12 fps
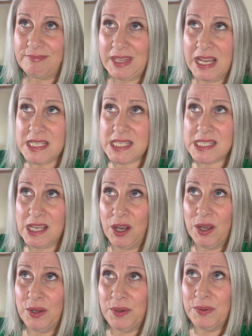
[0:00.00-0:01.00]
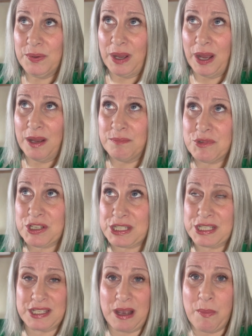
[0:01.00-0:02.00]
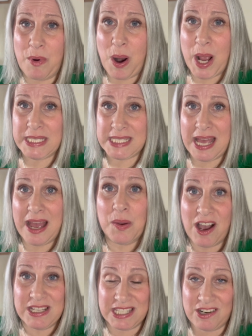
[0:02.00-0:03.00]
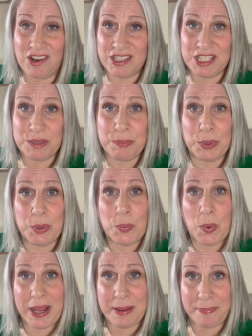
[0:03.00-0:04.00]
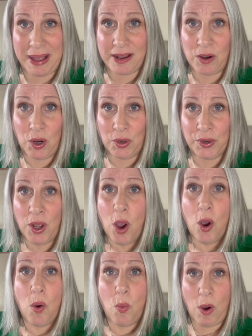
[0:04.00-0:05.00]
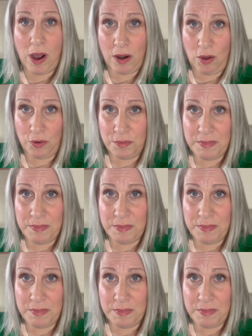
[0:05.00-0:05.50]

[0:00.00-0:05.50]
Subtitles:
So just to summarize that, I started to put weight back on while on